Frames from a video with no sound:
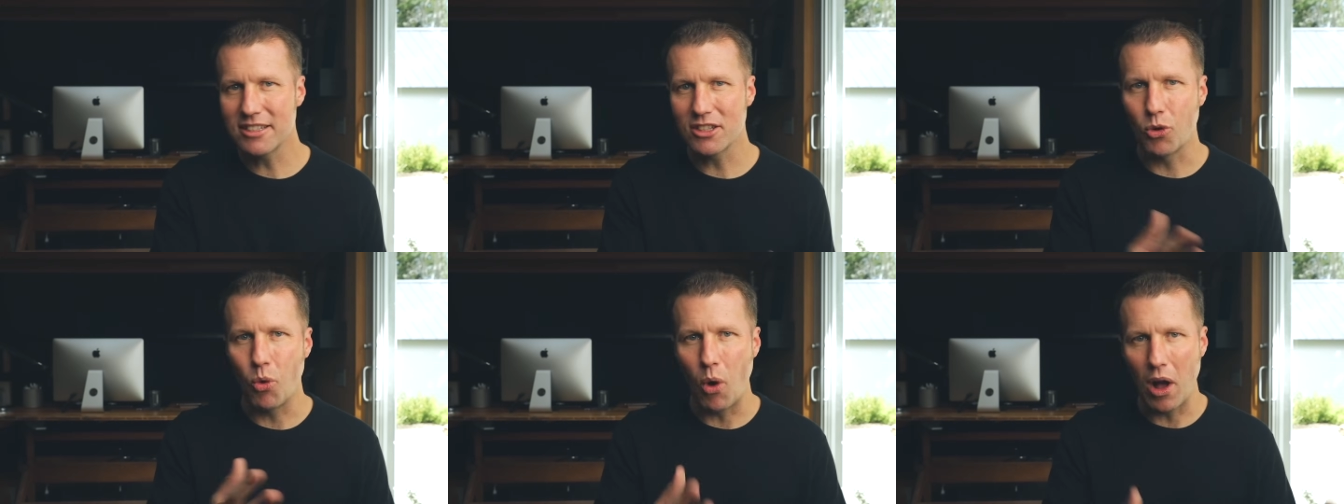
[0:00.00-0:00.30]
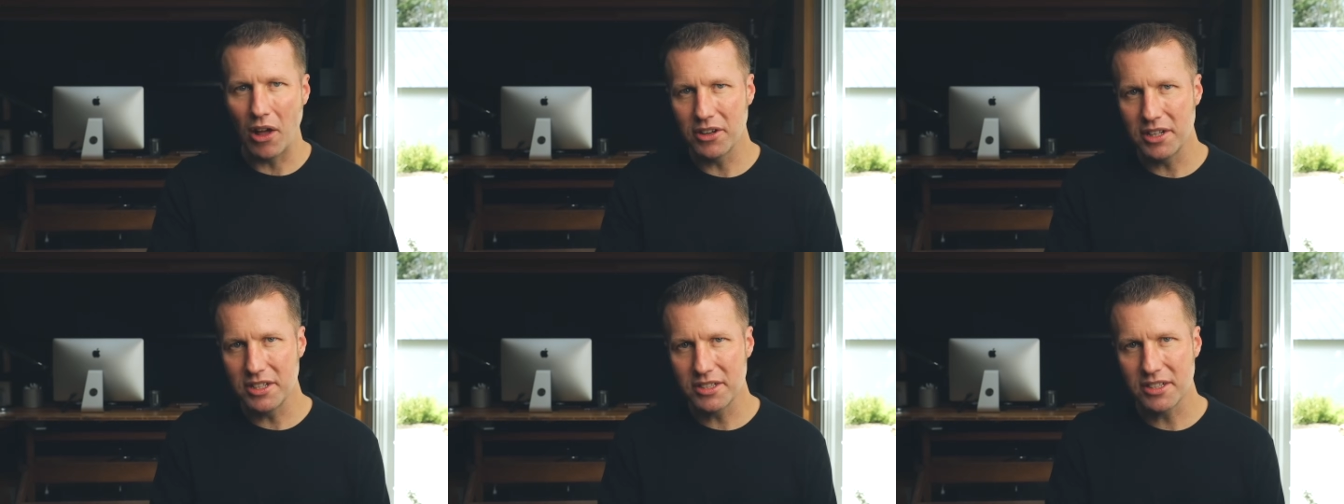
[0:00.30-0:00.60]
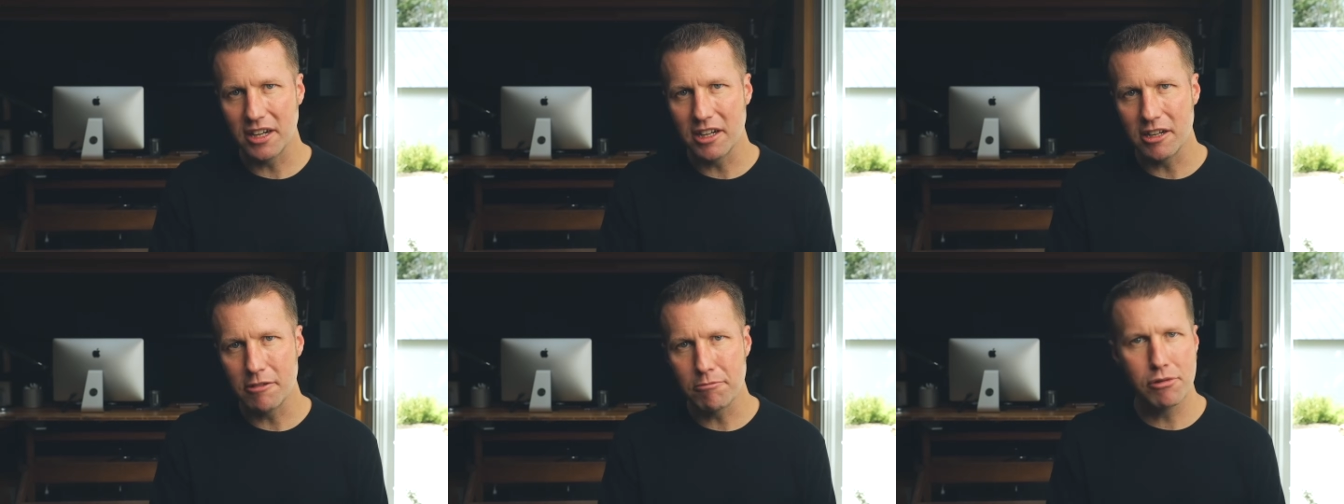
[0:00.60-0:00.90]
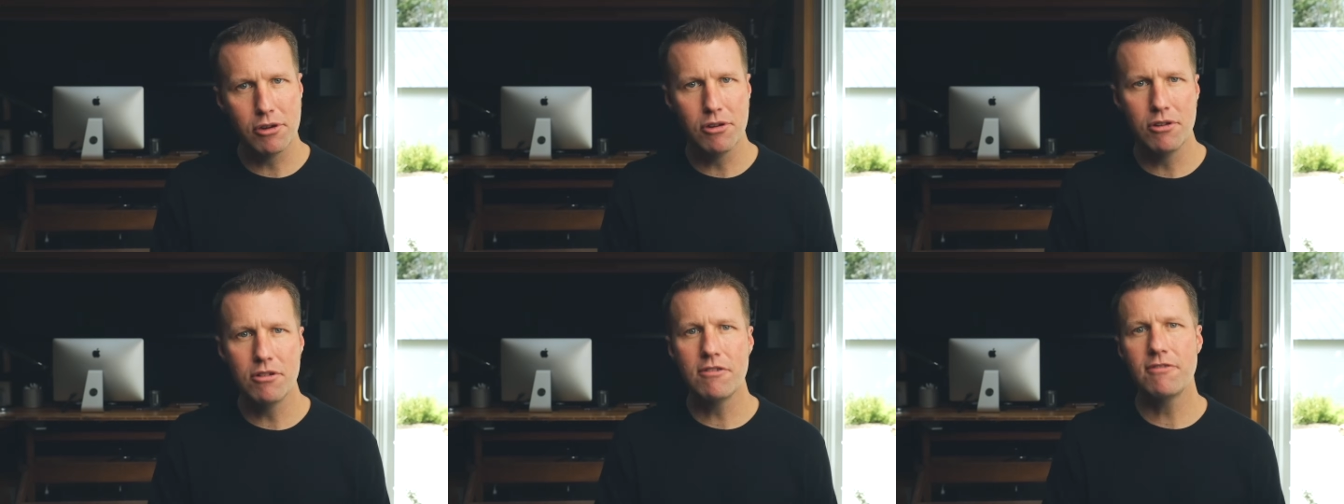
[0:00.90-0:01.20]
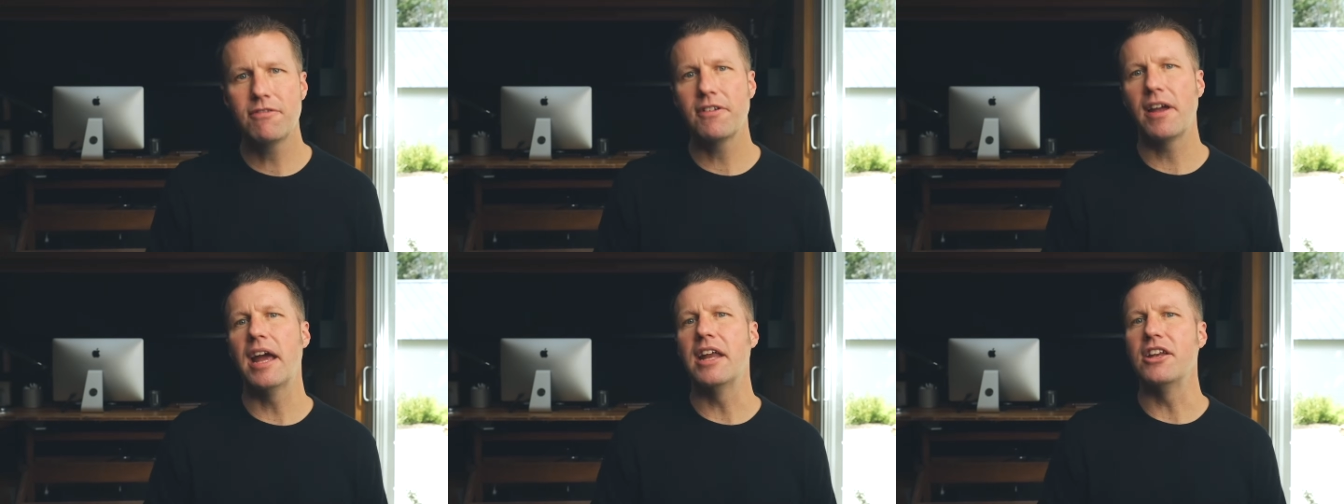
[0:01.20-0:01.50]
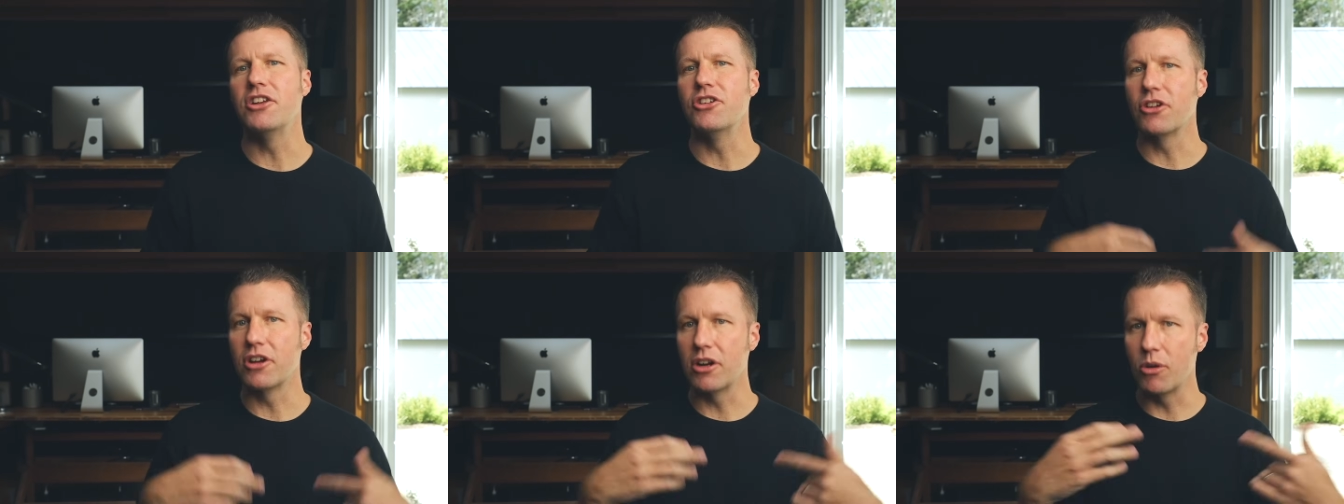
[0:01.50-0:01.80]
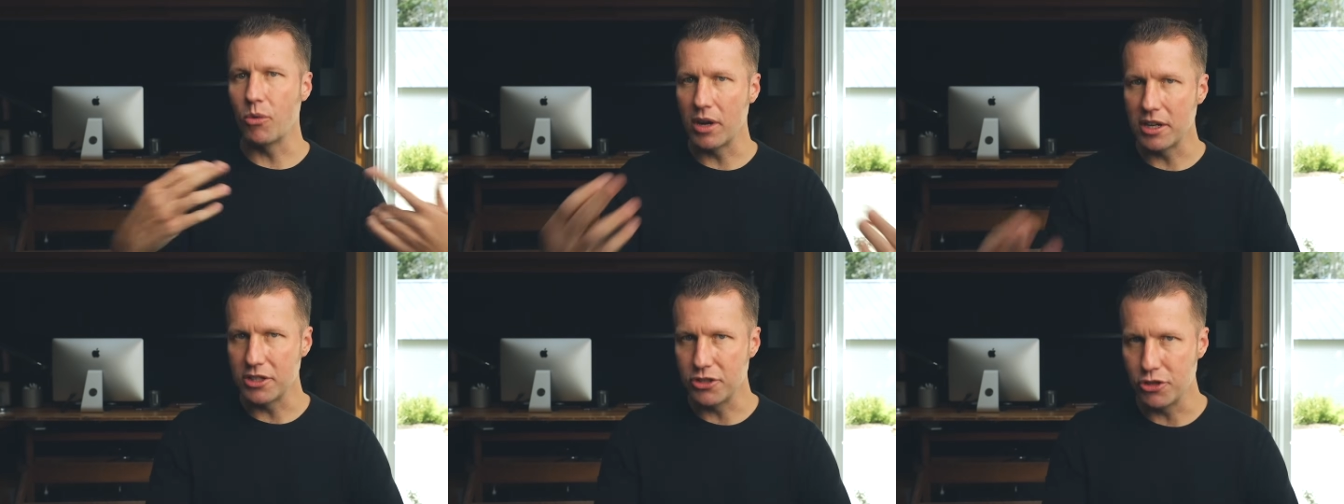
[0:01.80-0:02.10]
the quality is gonna improve and you're gonna
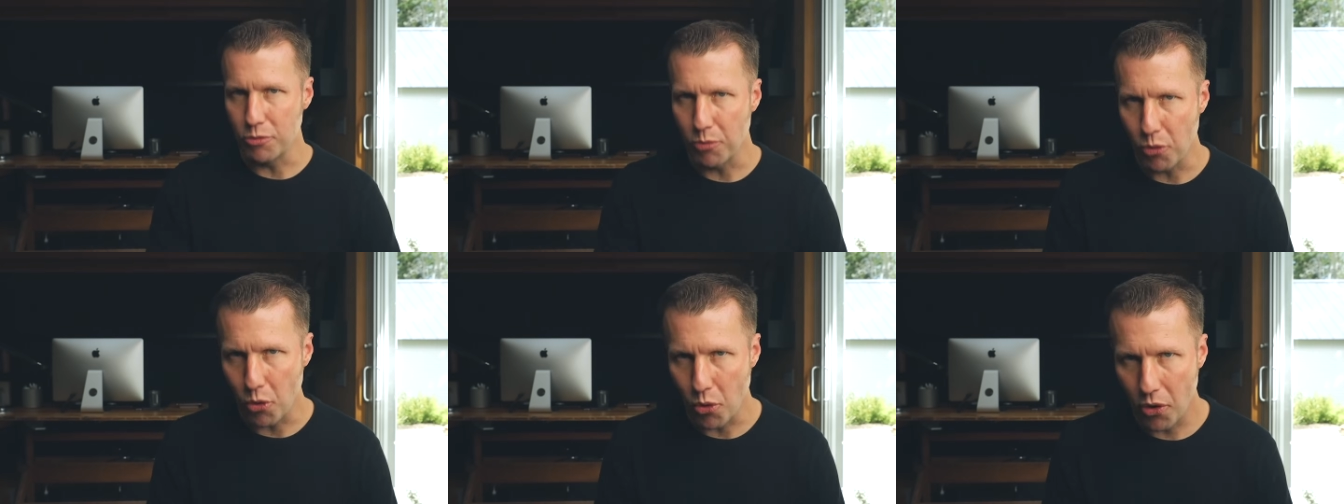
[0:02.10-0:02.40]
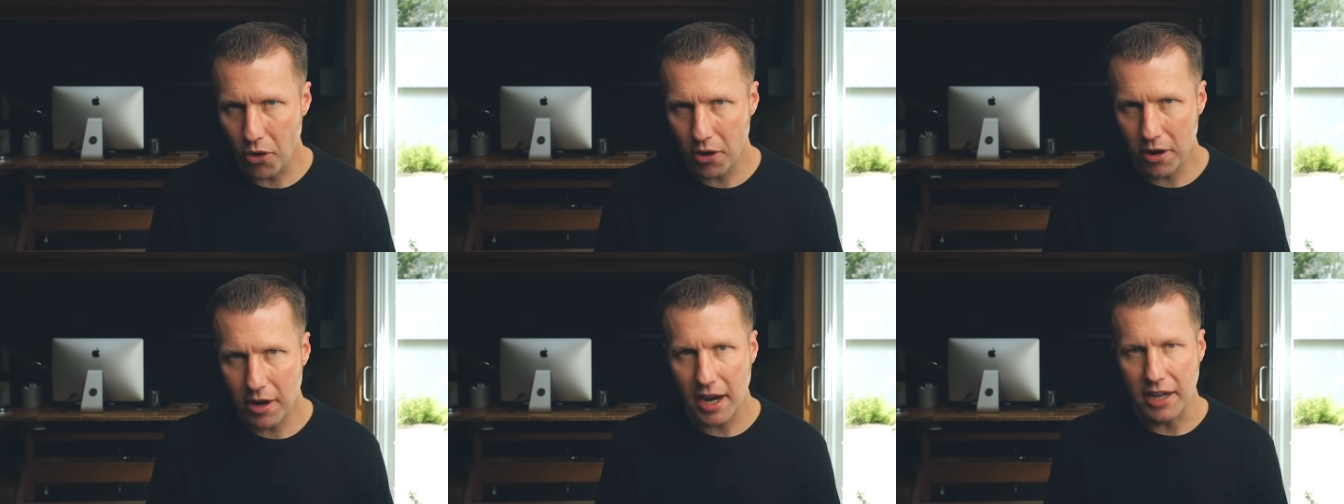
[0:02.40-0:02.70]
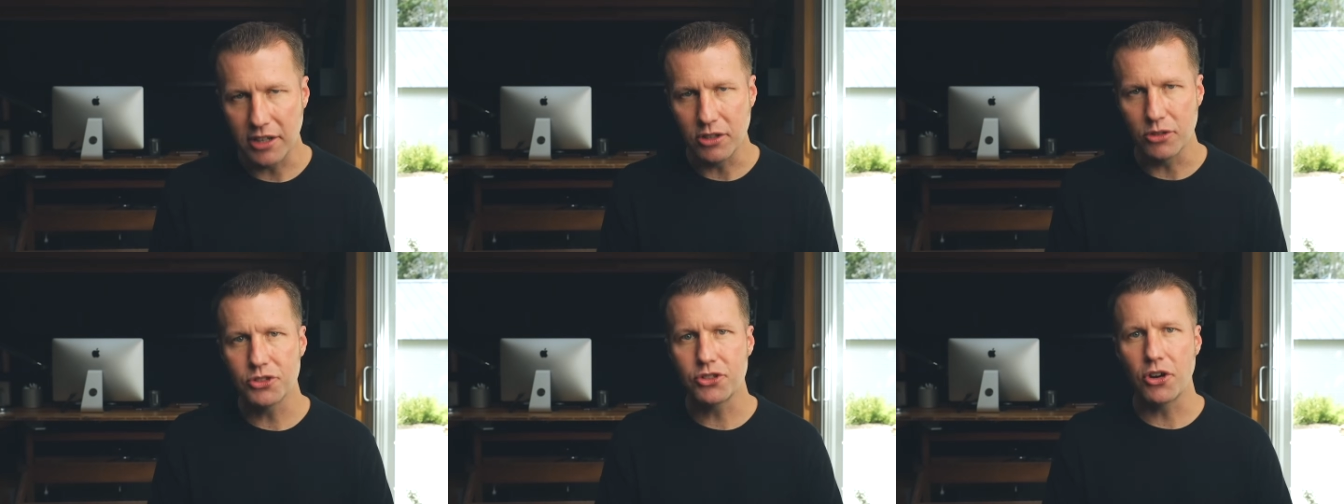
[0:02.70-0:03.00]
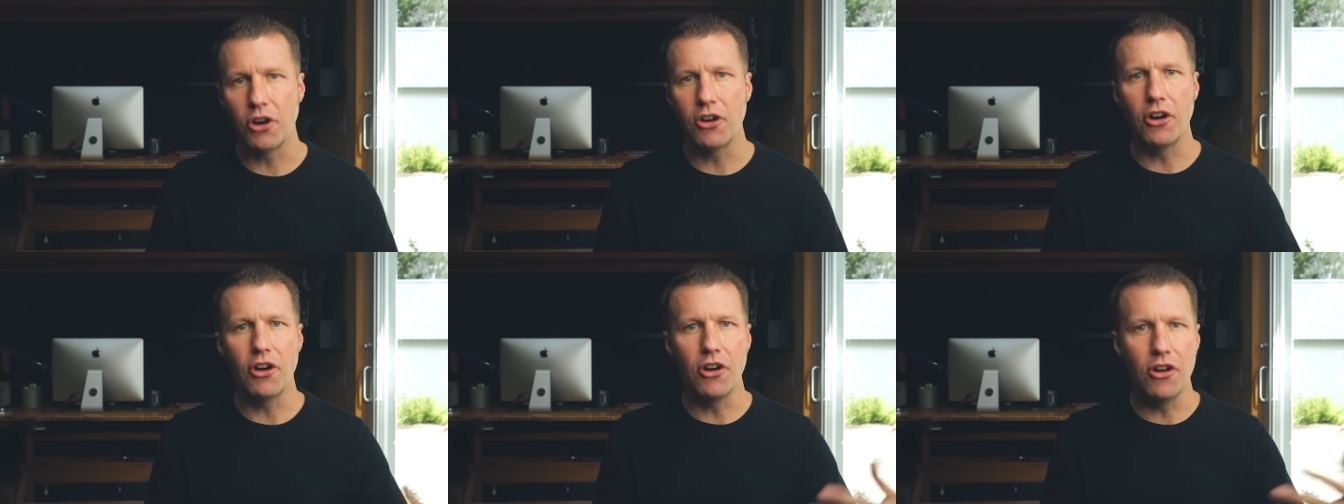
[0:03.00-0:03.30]
to wanna to do more and you'll start